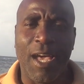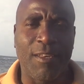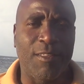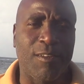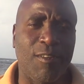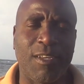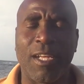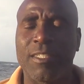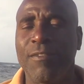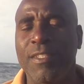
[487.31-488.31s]
And other ground
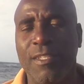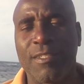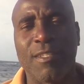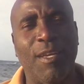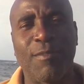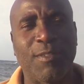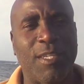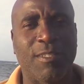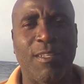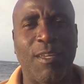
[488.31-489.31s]
activities.
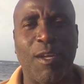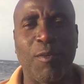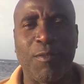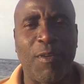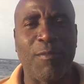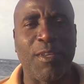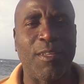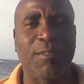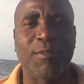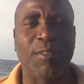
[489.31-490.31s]
Just family
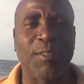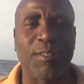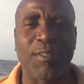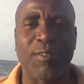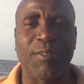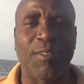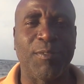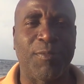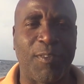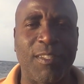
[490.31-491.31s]

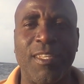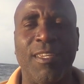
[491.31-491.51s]
fun.